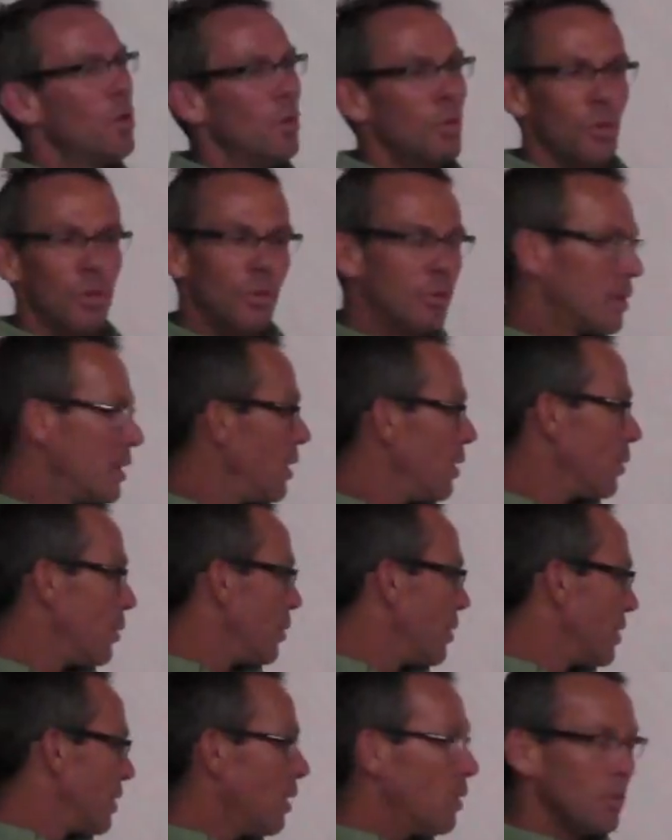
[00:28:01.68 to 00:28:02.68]
No, no,
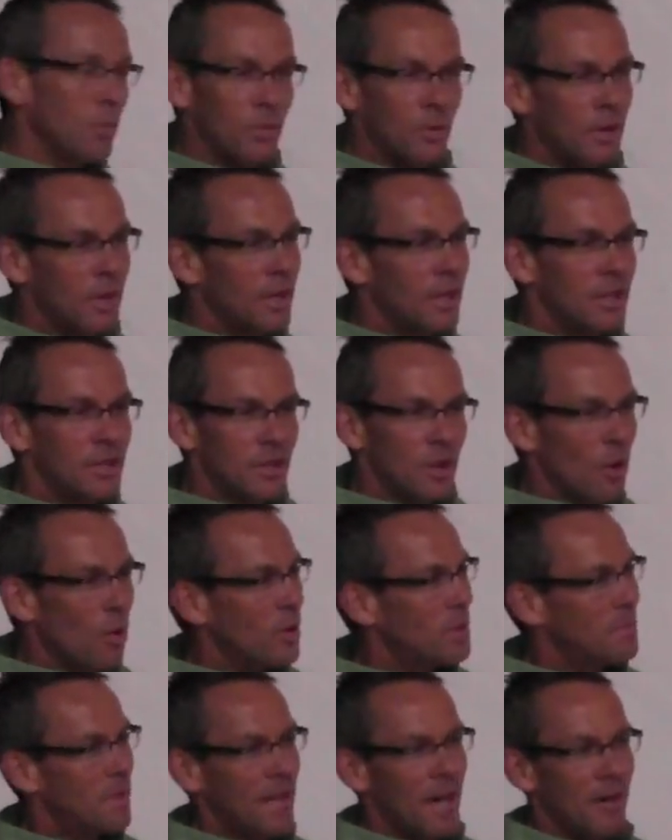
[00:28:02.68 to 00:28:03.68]
no should
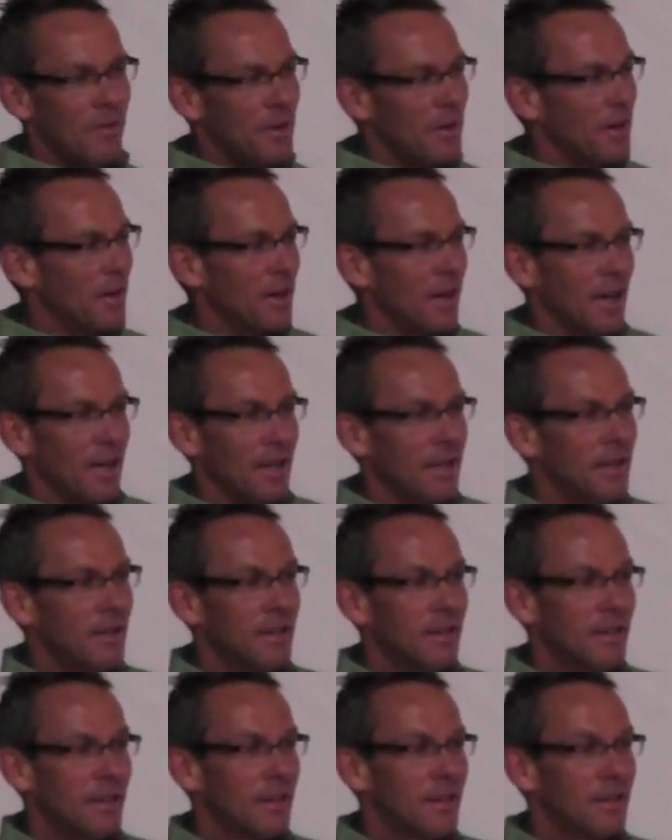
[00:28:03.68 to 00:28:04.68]
always be heavier at night.
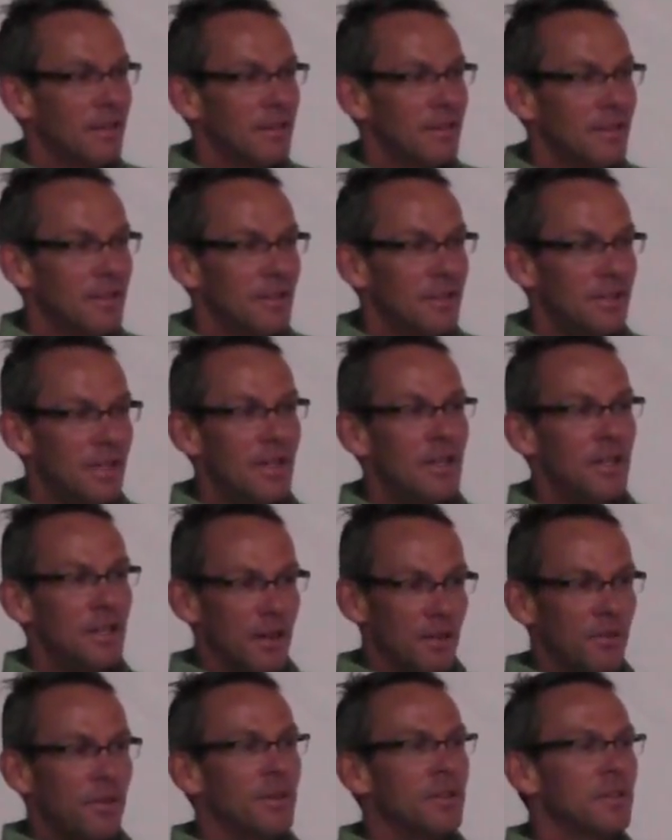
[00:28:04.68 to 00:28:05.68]
See the
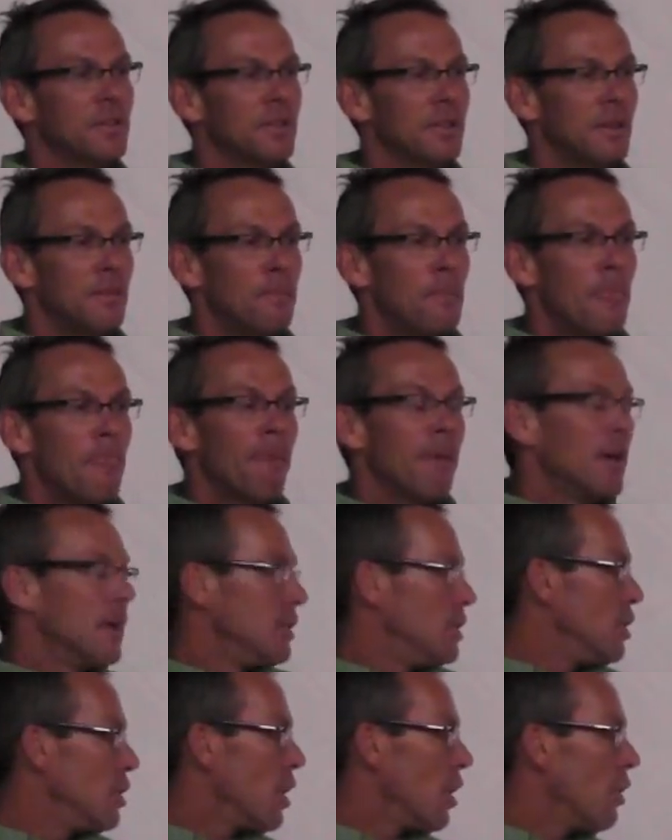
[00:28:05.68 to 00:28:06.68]
difference?
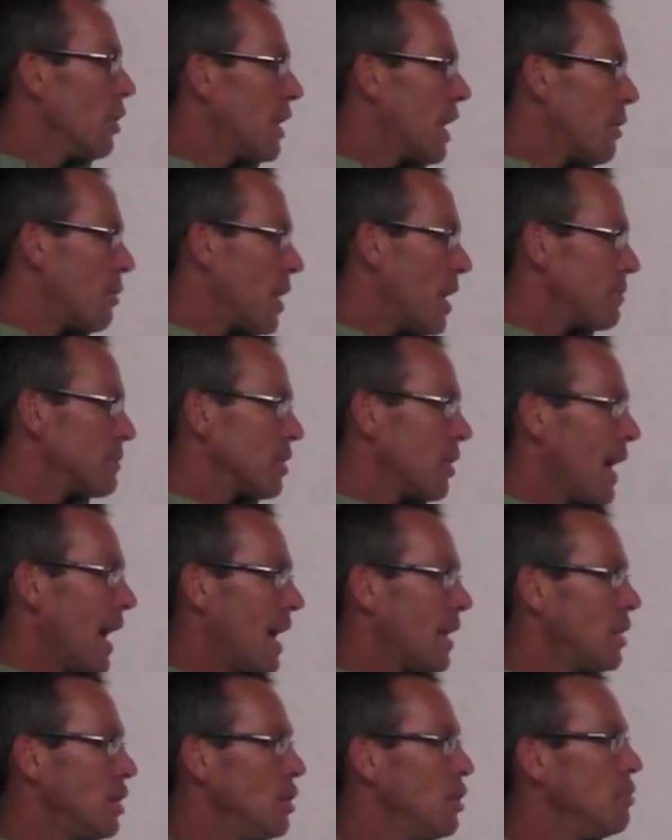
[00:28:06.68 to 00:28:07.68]
You go, okay, Robb, so
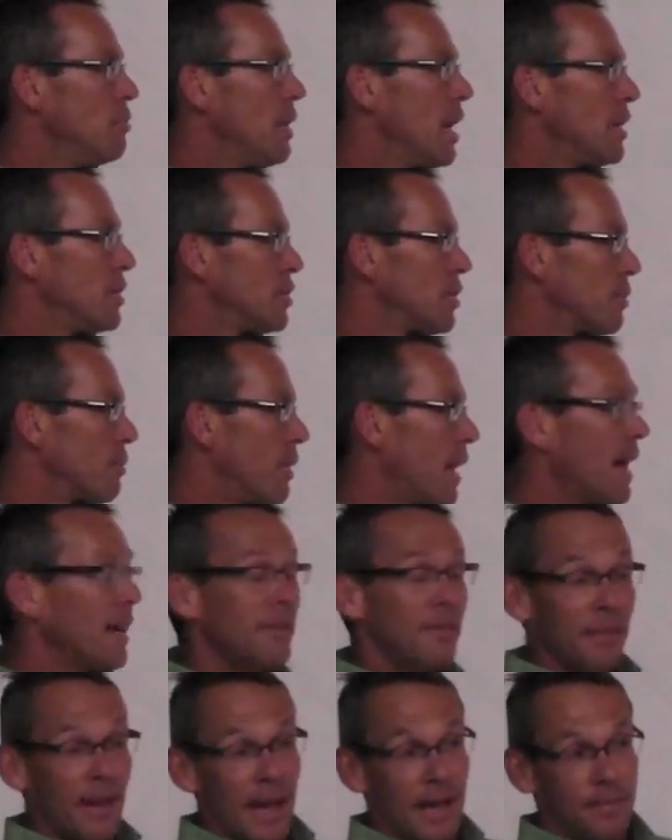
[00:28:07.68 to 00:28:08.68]
how do you measure
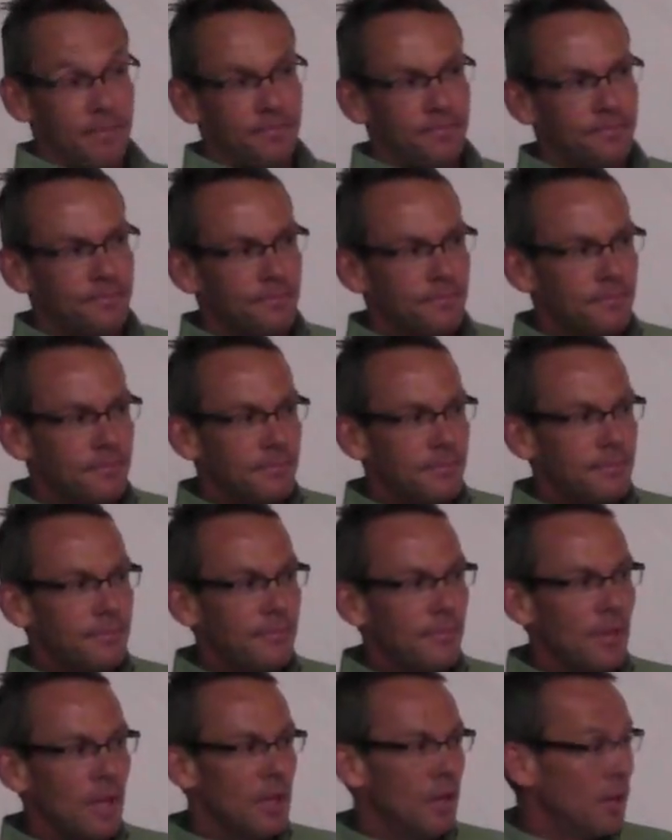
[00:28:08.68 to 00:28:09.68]
body fat?
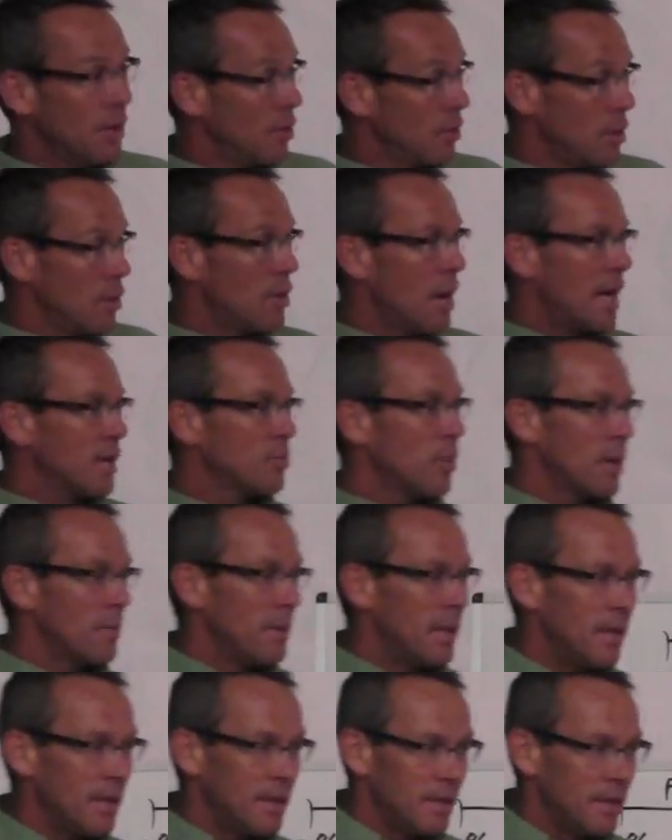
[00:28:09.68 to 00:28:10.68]
You know, you, you guys
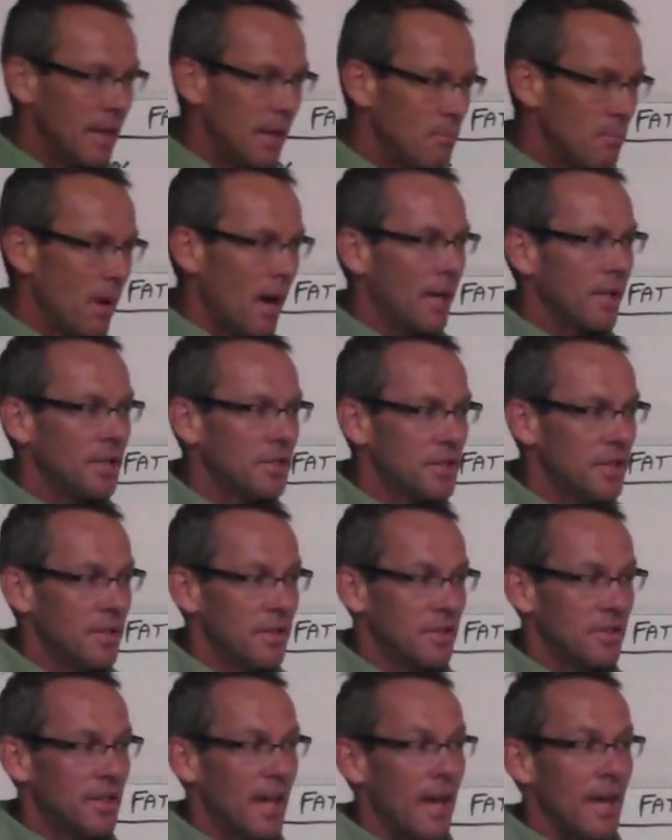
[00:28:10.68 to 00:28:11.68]
want to be in, in to the
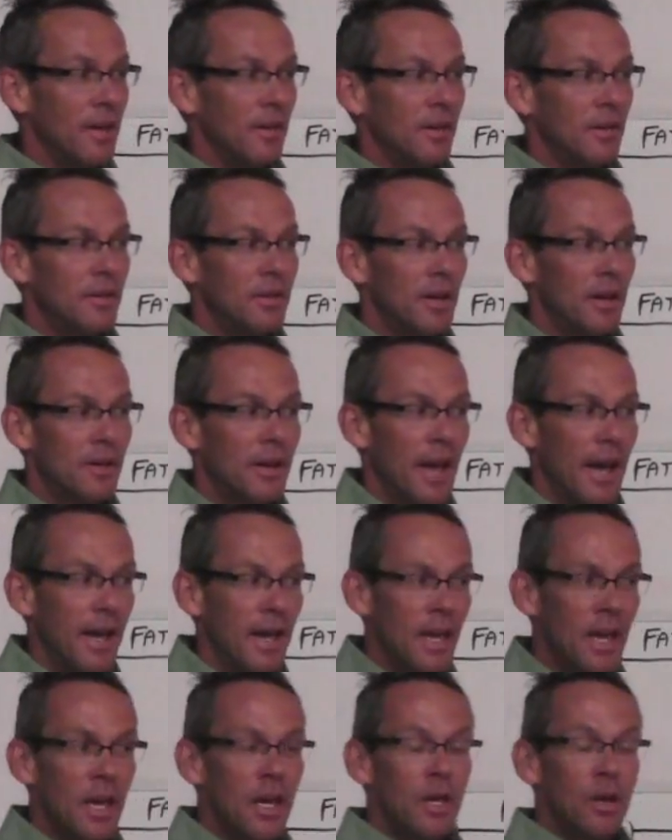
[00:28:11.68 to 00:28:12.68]
scale,
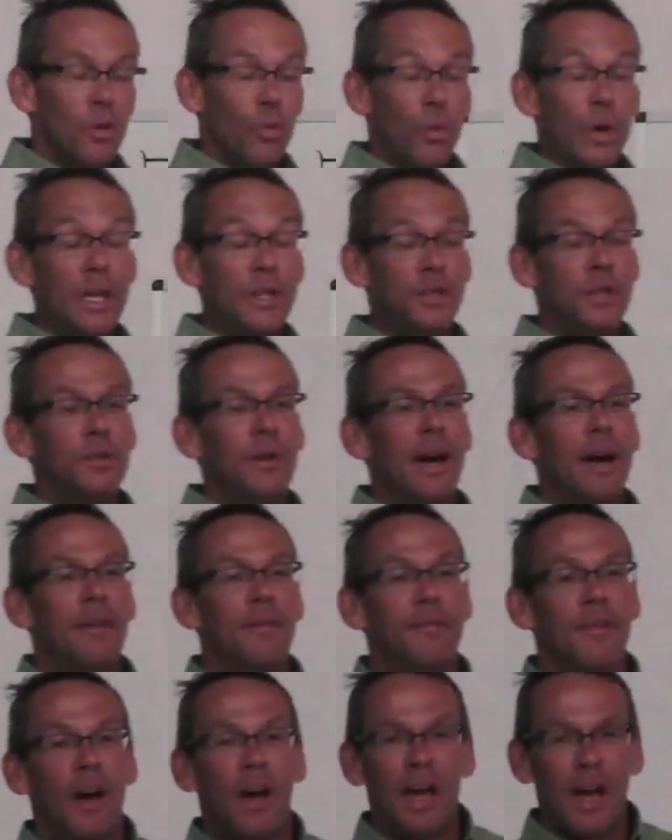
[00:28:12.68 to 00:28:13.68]
okay? We do
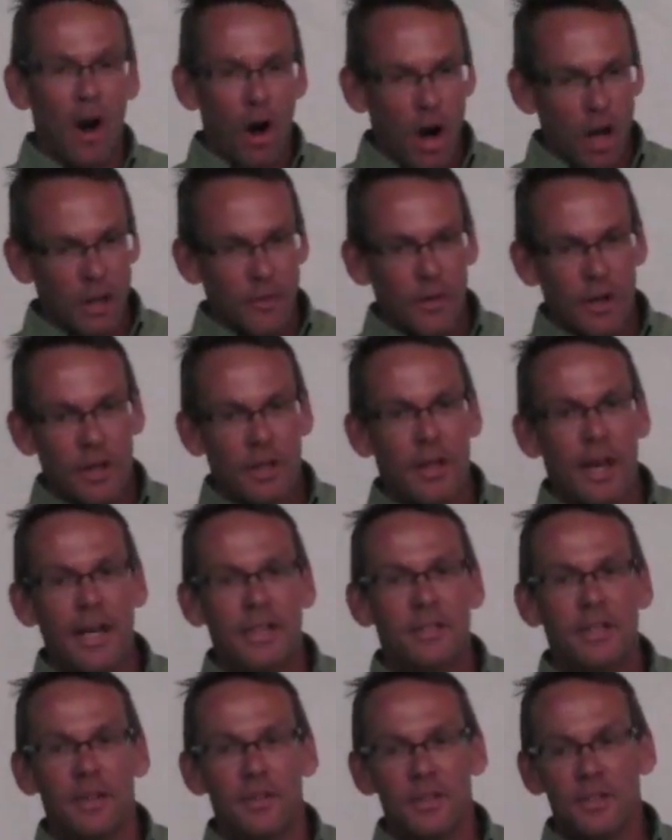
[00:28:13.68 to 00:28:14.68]
have all of our
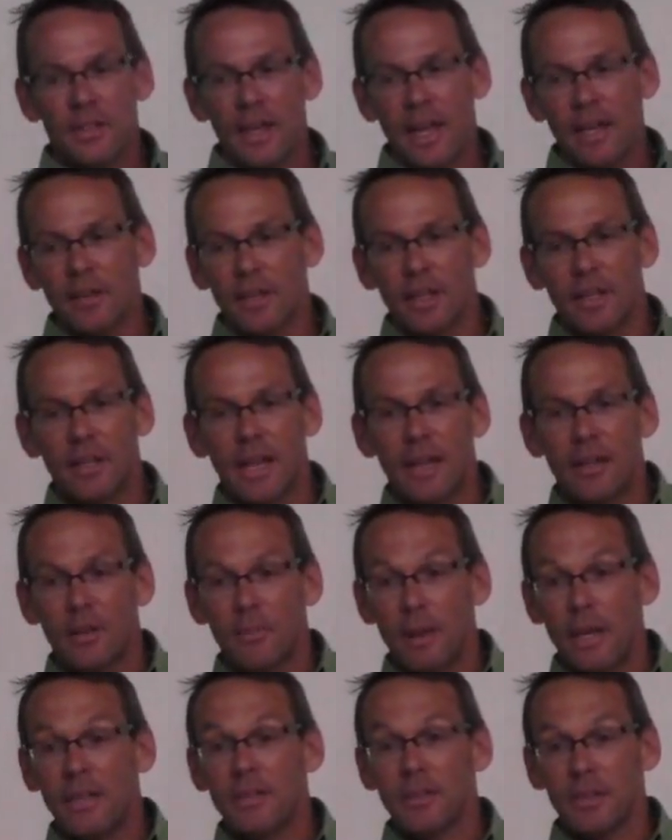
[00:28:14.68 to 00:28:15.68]
clients on the scale on a
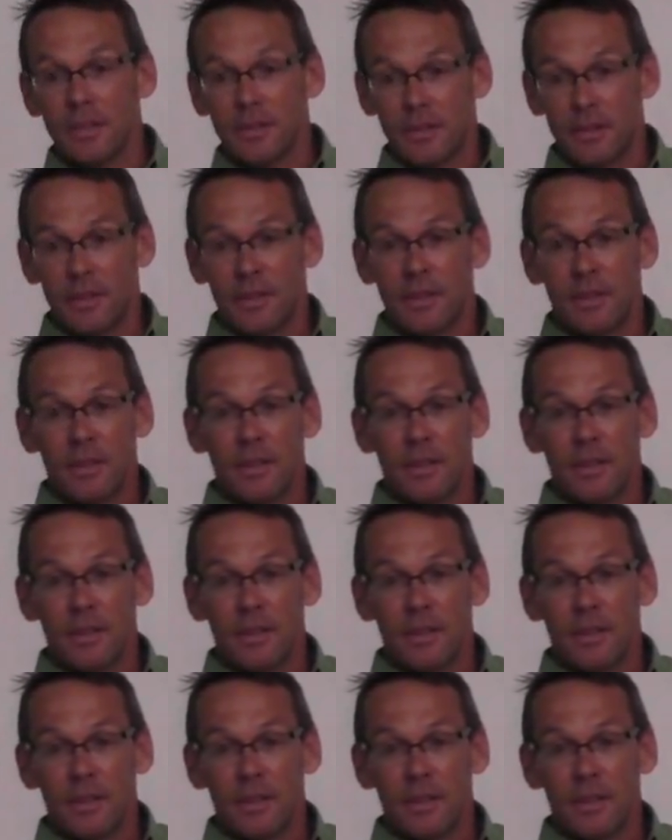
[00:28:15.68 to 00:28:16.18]
daily basis.